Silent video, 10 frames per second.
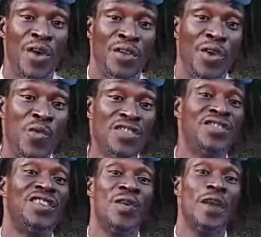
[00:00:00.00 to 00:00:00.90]
The questions
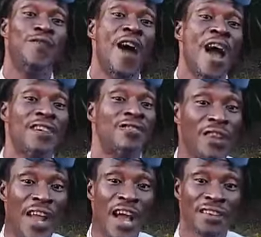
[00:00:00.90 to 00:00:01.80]
they waiting for ask, they
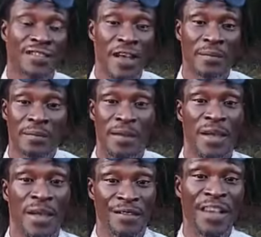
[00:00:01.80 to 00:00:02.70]
need the answer.
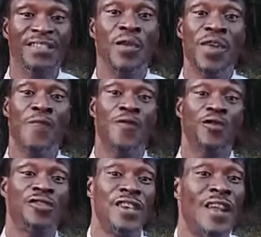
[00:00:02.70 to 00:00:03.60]
Things they waiting for
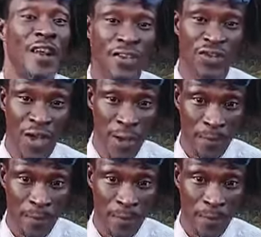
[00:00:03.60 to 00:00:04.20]
say, they need to say.